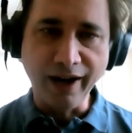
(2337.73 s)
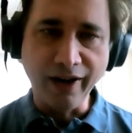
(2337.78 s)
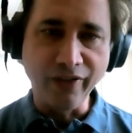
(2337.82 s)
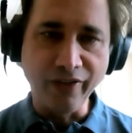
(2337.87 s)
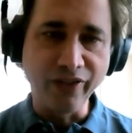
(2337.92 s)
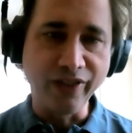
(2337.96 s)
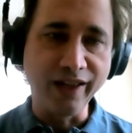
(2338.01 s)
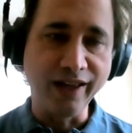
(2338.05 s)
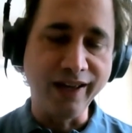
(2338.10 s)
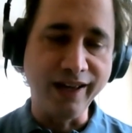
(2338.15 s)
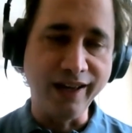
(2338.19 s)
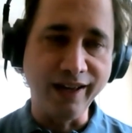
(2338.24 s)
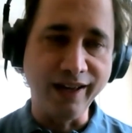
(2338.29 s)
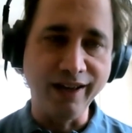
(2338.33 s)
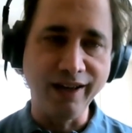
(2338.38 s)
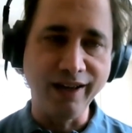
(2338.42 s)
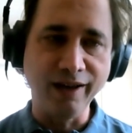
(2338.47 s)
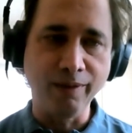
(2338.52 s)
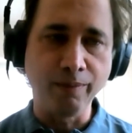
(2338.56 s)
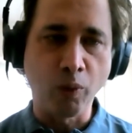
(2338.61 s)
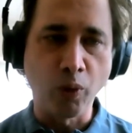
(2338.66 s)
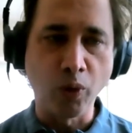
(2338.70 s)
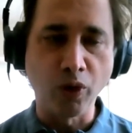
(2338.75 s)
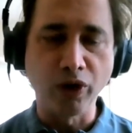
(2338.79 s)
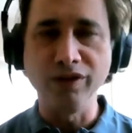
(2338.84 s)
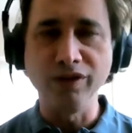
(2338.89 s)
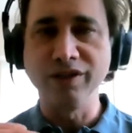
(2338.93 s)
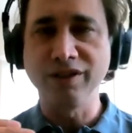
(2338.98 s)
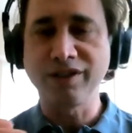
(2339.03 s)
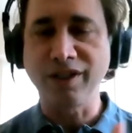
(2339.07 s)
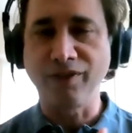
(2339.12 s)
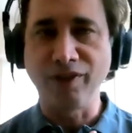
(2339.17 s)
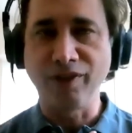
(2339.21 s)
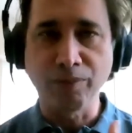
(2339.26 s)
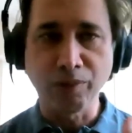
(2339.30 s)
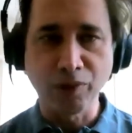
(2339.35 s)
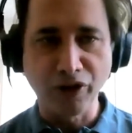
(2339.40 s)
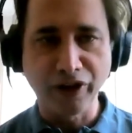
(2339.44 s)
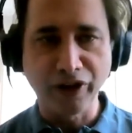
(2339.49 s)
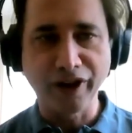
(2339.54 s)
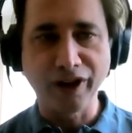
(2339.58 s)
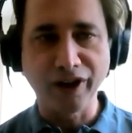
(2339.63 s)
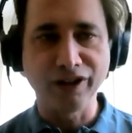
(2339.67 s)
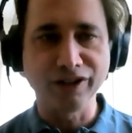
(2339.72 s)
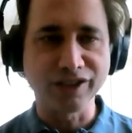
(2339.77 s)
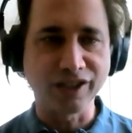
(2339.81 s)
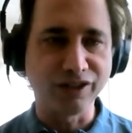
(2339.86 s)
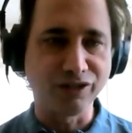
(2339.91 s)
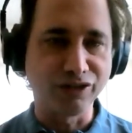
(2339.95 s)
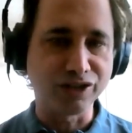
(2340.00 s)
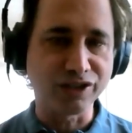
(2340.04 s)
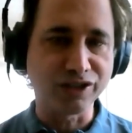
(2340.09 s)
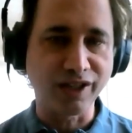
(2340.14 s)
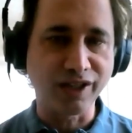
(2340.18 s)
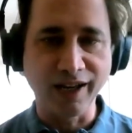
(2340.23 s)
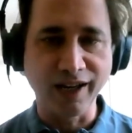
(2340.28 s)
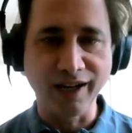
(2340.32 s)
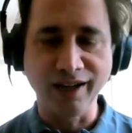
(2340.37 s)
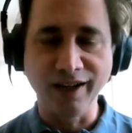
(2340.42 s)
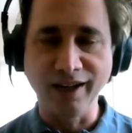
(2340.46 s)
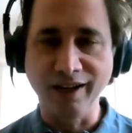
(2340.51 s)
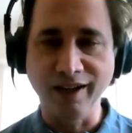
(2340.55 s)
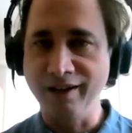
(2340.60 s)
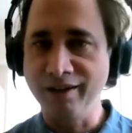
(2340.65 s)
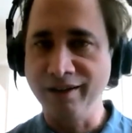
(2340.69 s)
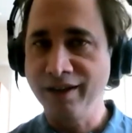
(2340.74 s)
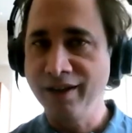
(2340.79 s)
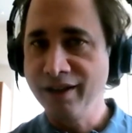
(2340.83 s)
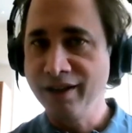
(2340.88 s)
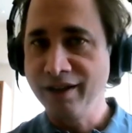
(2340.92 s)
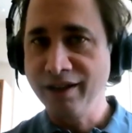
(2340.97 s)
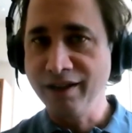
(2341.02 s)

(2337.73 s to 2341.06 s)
and the importance of employers understanding